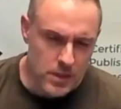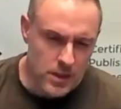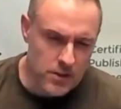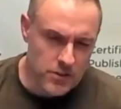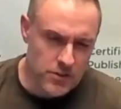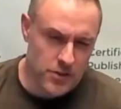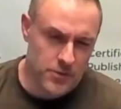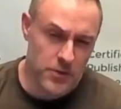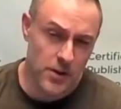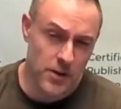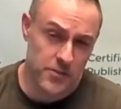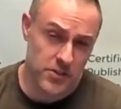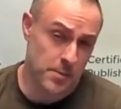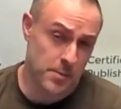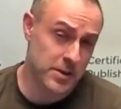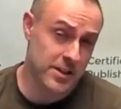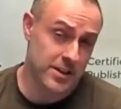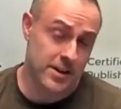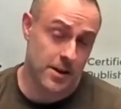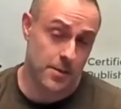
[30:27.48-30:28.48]
So if you have somebody
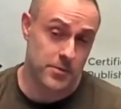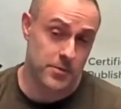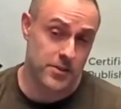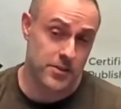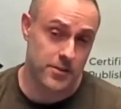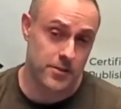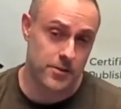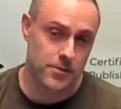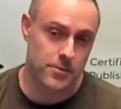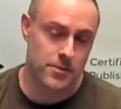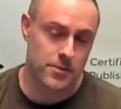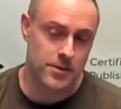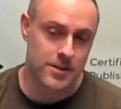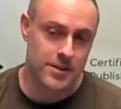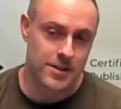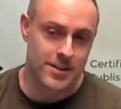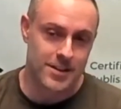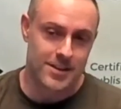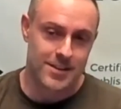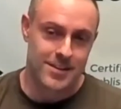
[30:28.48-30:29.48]
that comes to
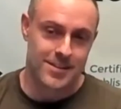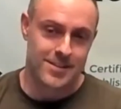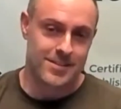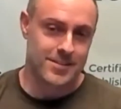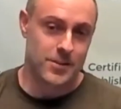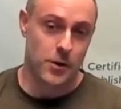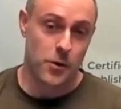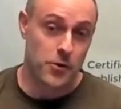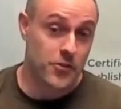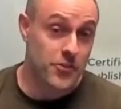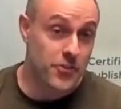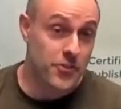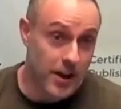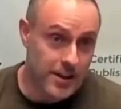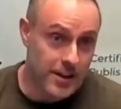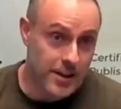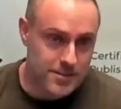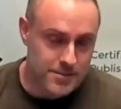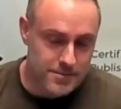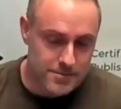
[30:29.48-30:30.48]
your
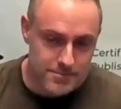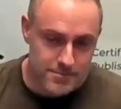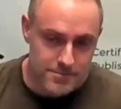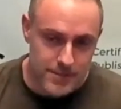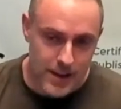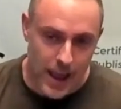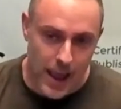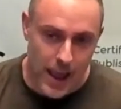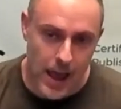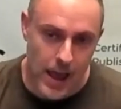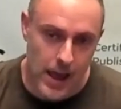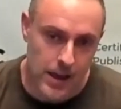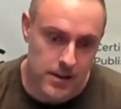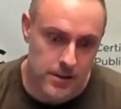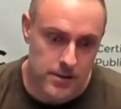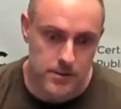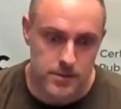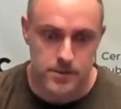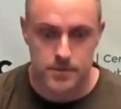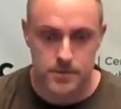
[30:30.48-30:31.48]
site
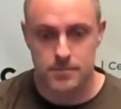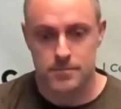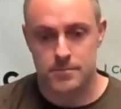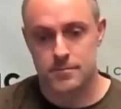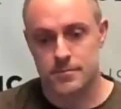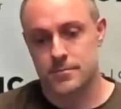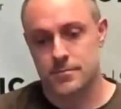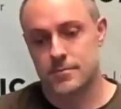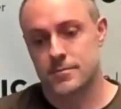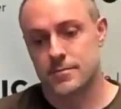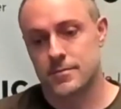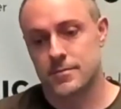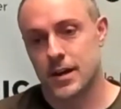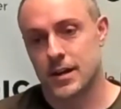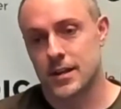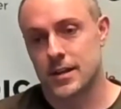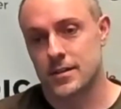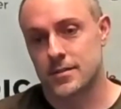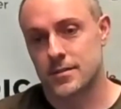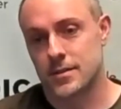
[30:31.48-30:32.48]
and
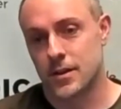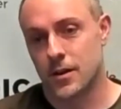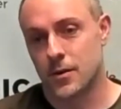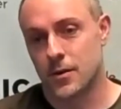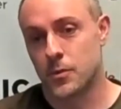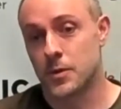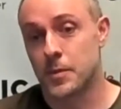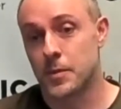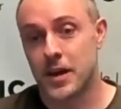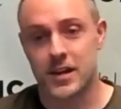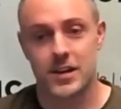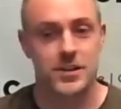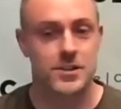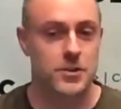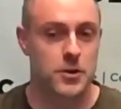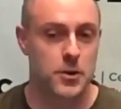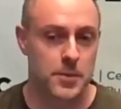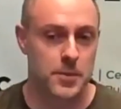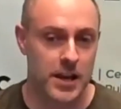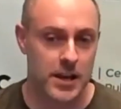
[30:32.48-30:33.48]
we make a
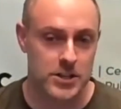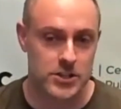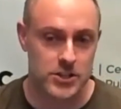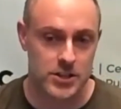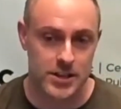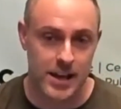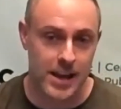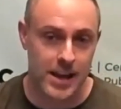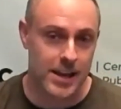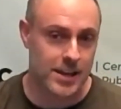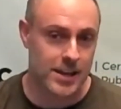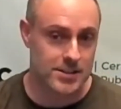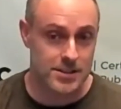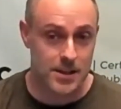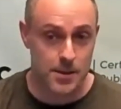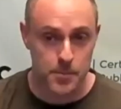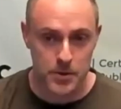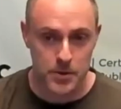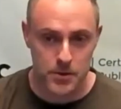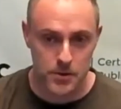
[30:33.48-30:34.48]
determination, hey, a
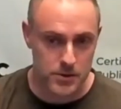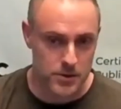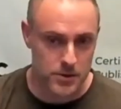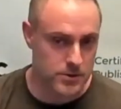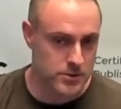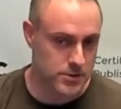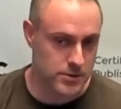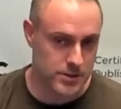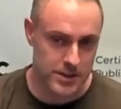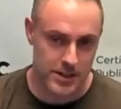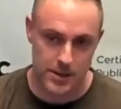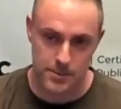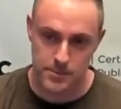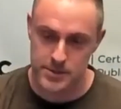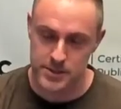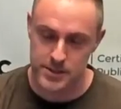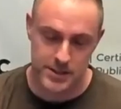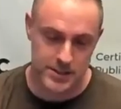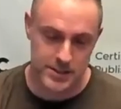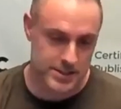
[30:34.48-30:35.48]
typical user that comes to
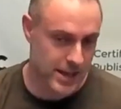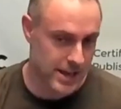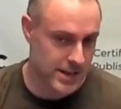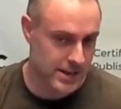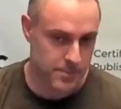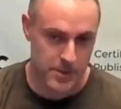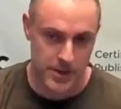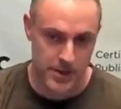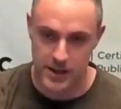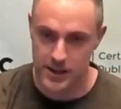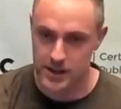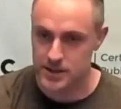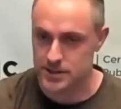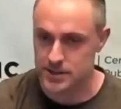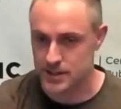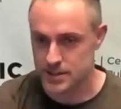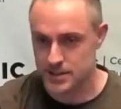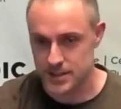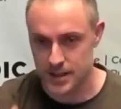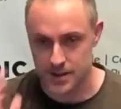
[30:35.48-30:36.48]
this landing page,
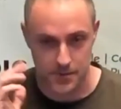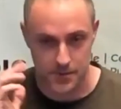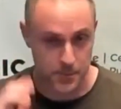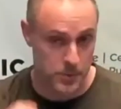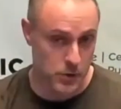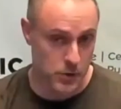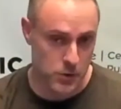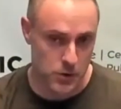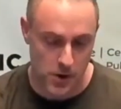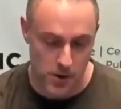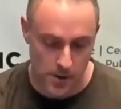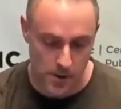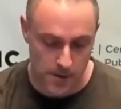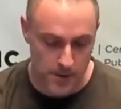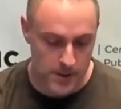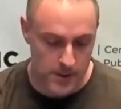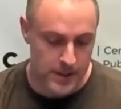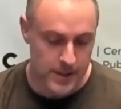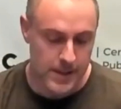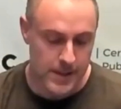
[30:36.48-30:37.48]
let's say from Google,
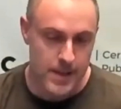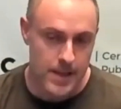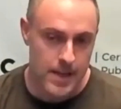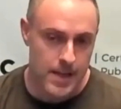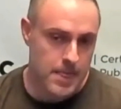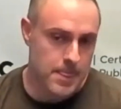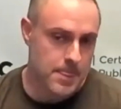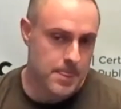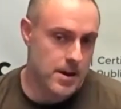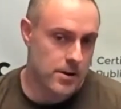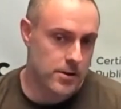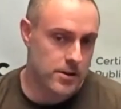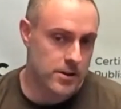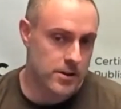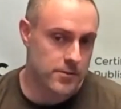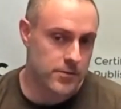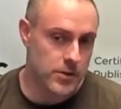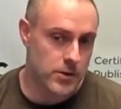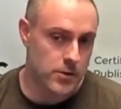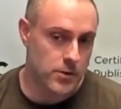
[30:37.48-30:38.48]
they're going to
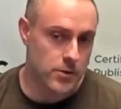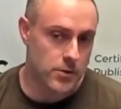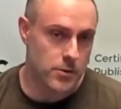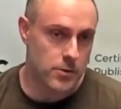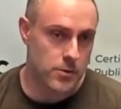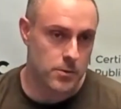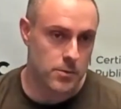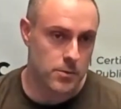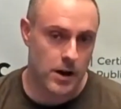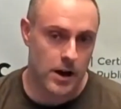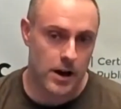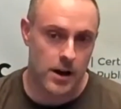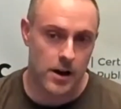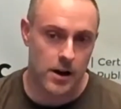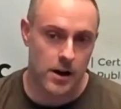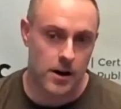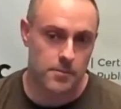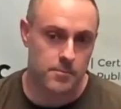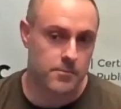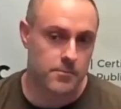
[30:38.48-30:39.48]
view
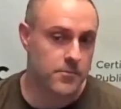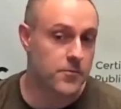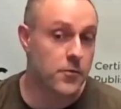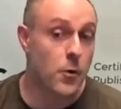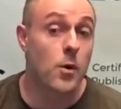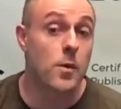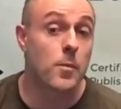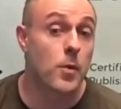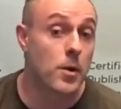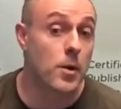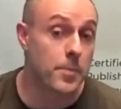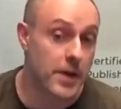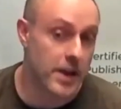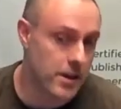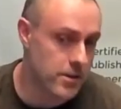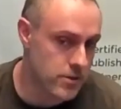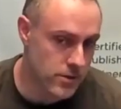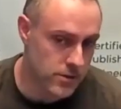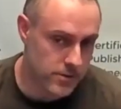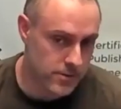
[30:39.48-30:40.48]
4 more
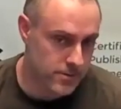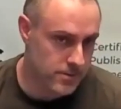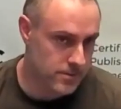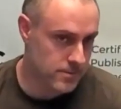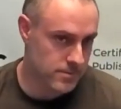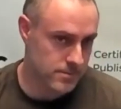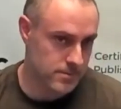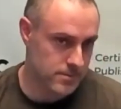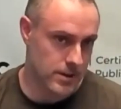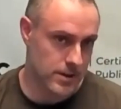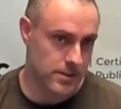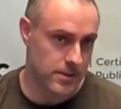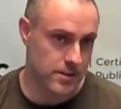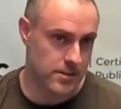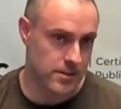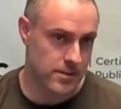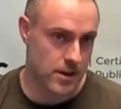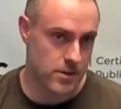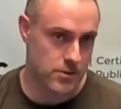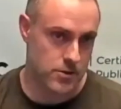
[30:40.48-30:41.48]
pages in this
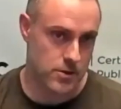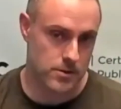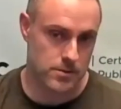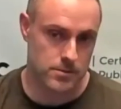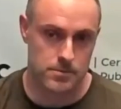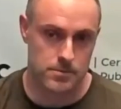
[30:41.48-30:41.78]
session.